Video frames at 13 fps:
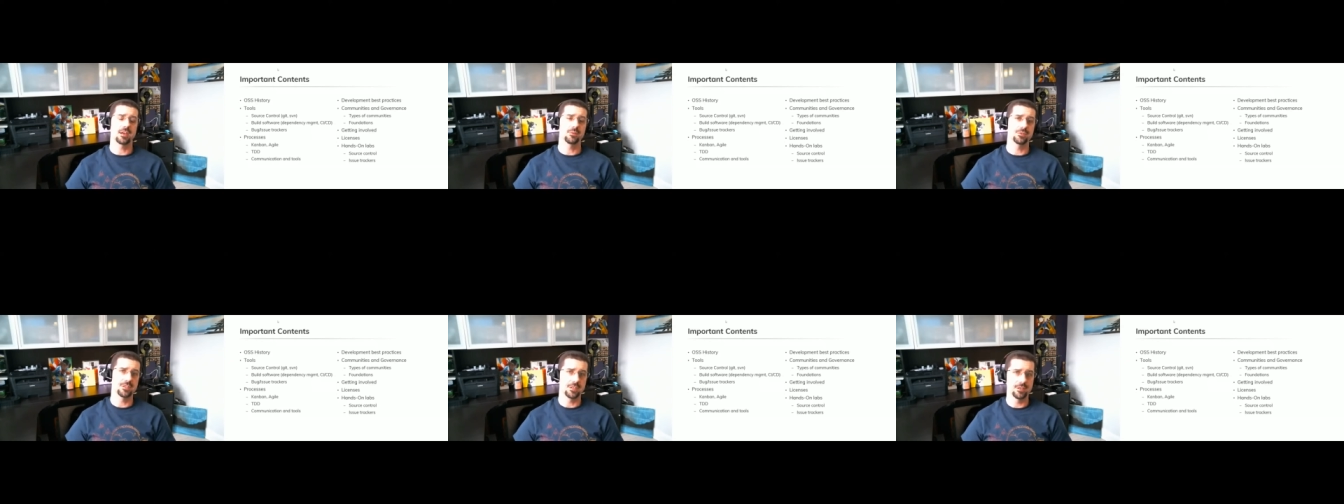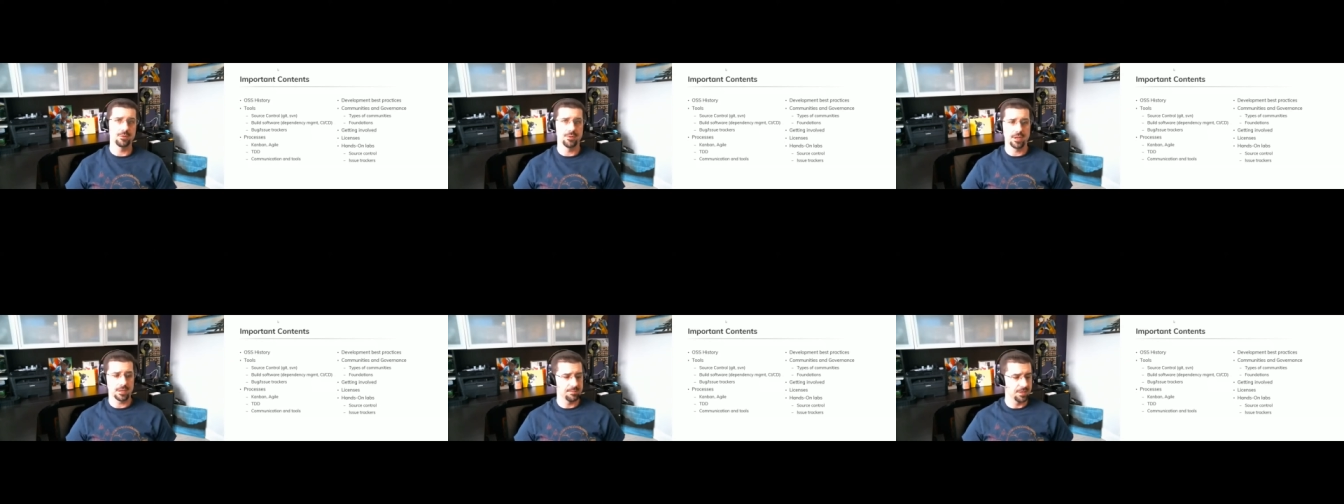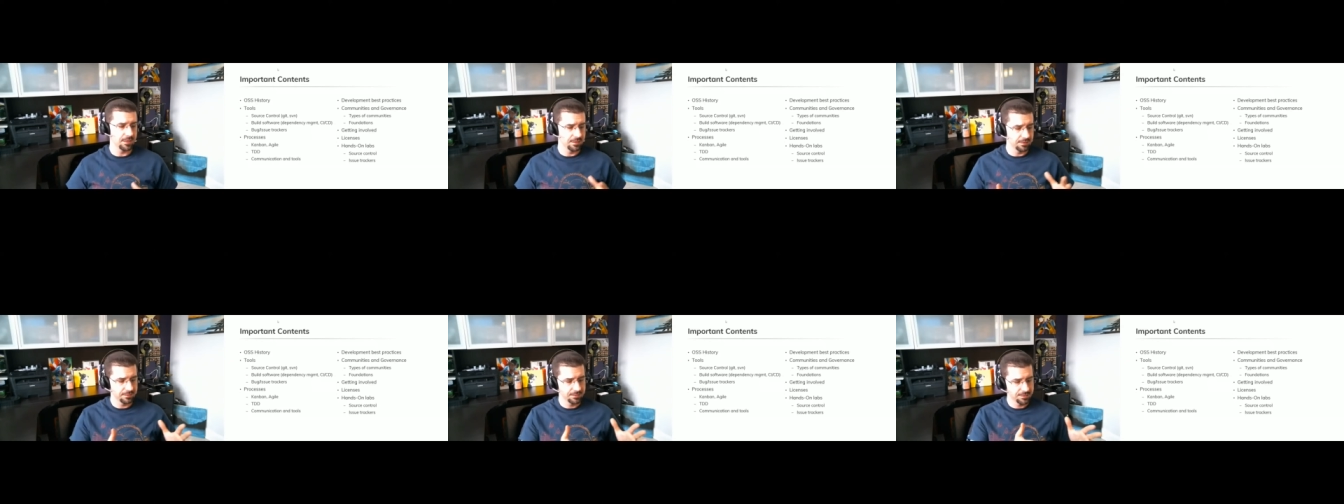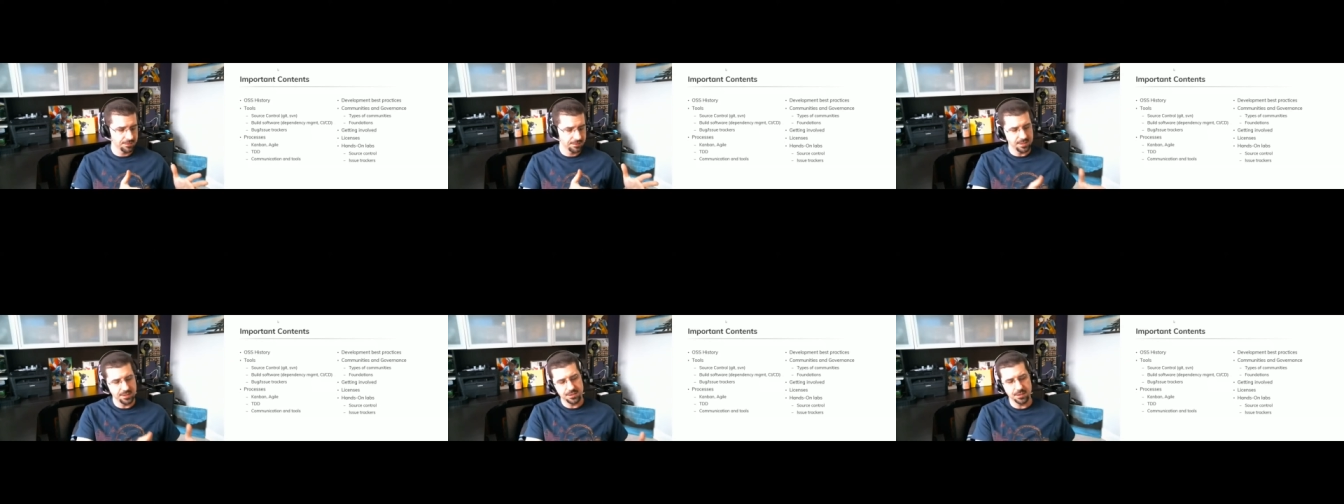I would tend to recommend
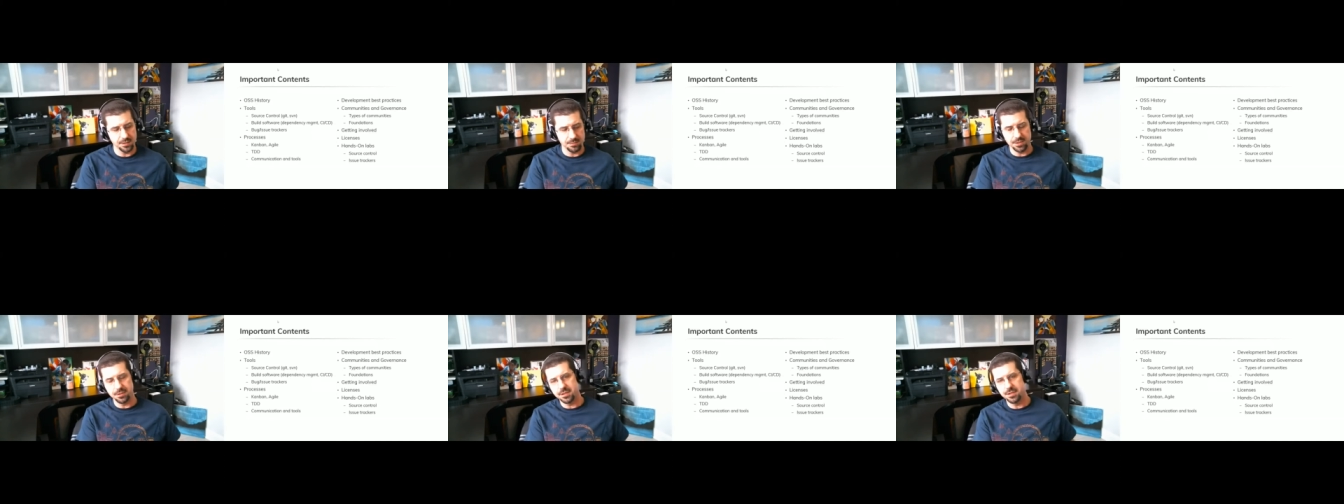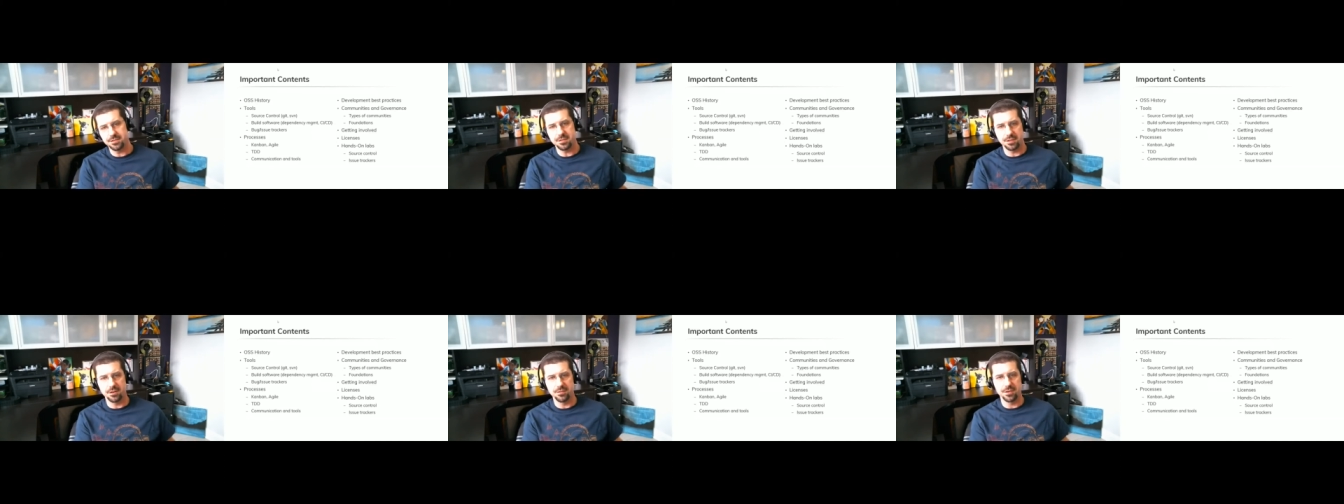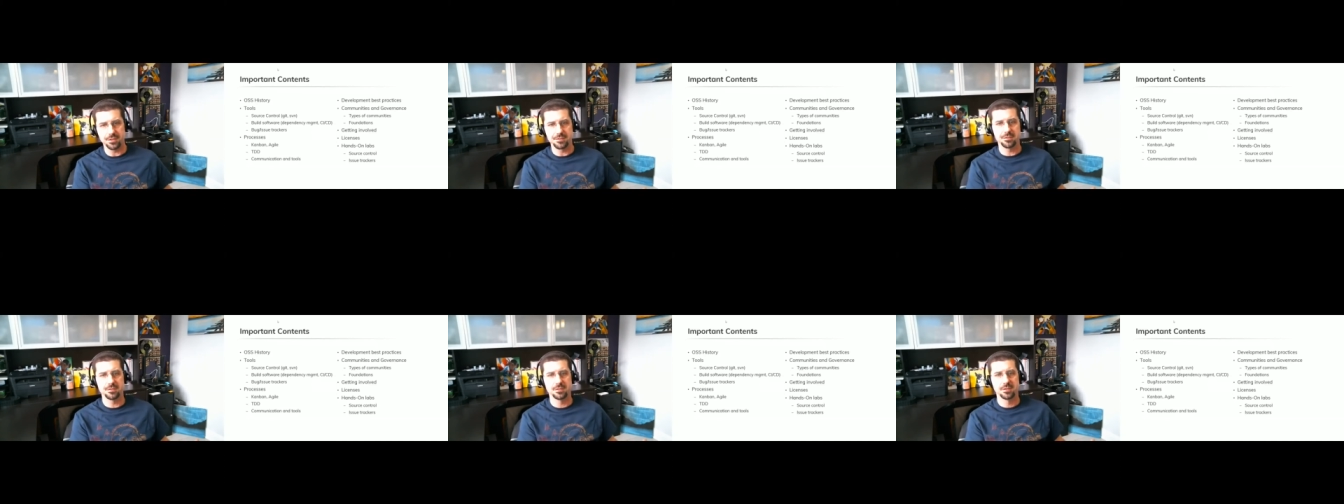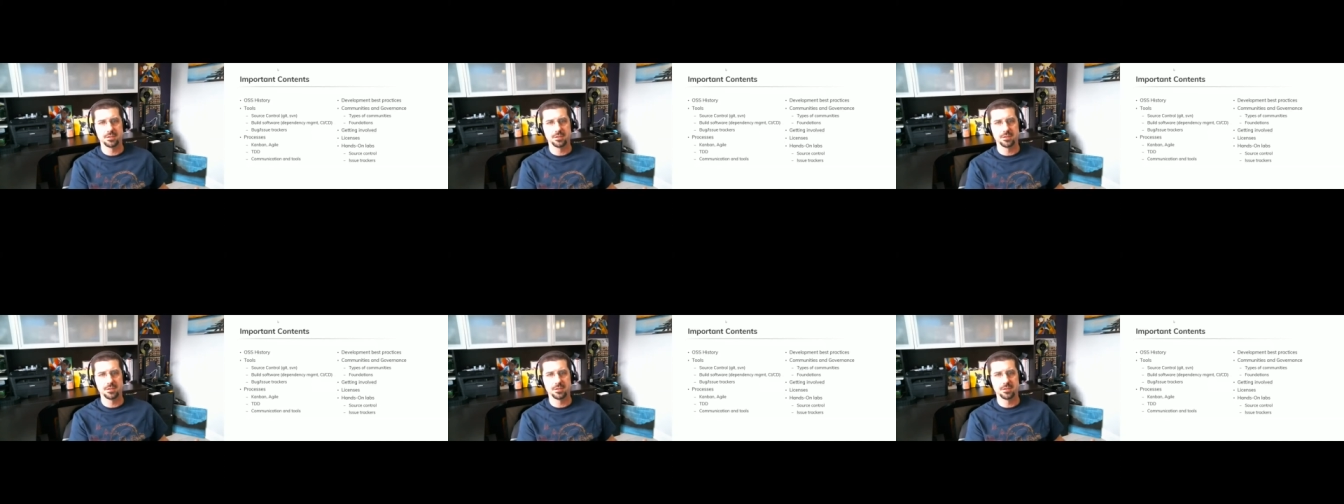teaching communities and governance